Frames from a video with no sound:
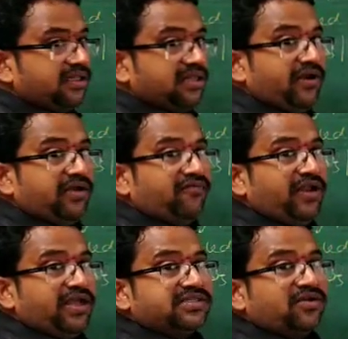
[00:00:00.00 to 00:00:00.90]
The white
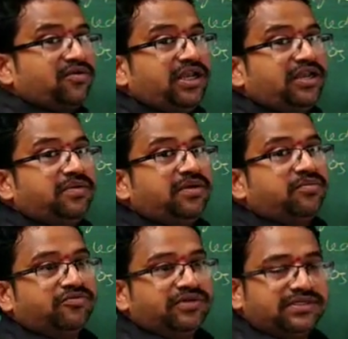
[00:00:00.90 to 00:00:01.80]
flakes are going to be
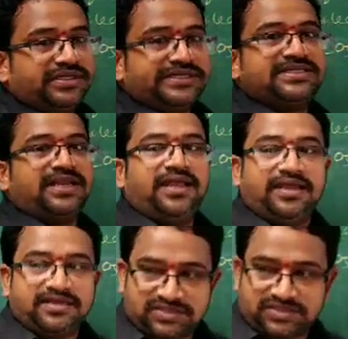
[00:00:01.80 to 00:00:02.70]
removed. That's the
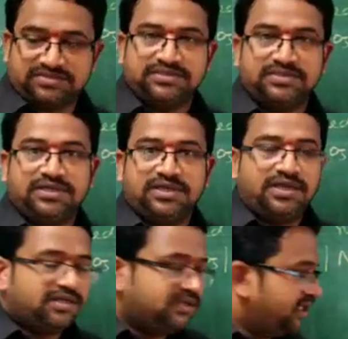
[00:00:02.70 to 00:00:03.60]
layers.
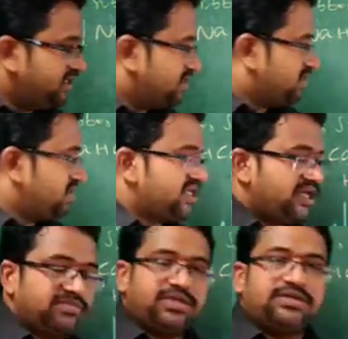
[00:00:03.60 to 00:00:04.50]
That is also the
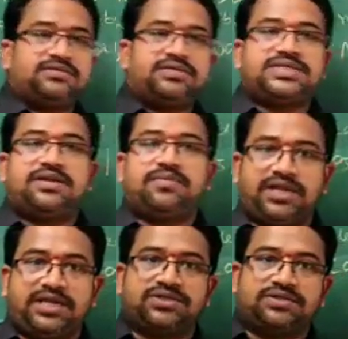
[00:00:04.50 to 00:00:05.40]
same thing, the same
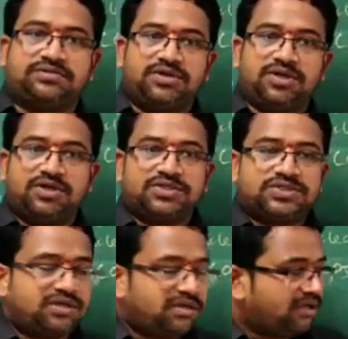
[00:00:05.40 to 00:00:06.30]
reaction.
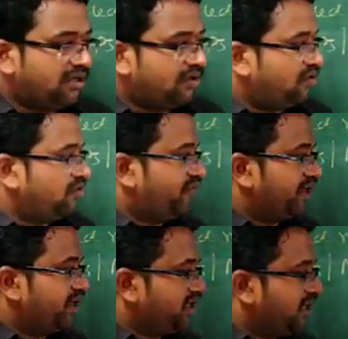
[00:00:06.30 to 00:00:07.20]
So, don't
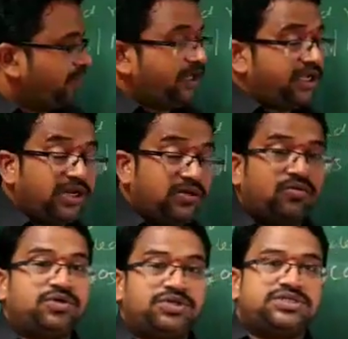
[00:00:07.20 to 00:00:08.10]
forget the
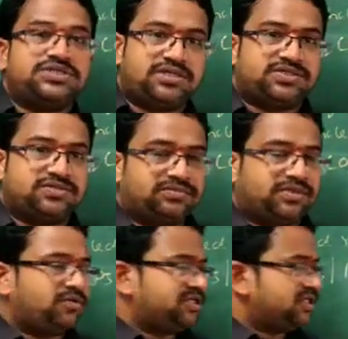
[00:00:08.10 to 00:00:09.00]
applicative questions also.
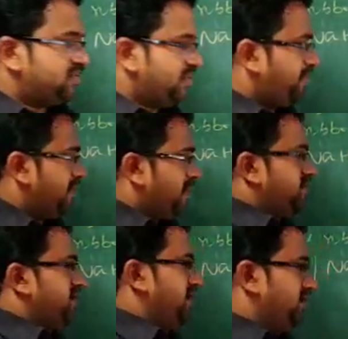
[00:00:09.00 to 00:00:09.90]
The questions may be
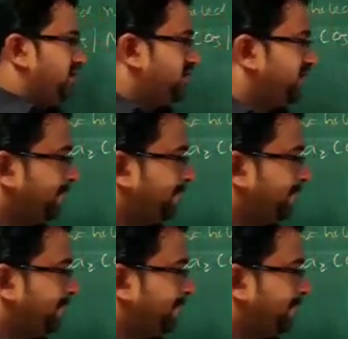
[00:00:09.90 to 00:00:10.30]
arising like that.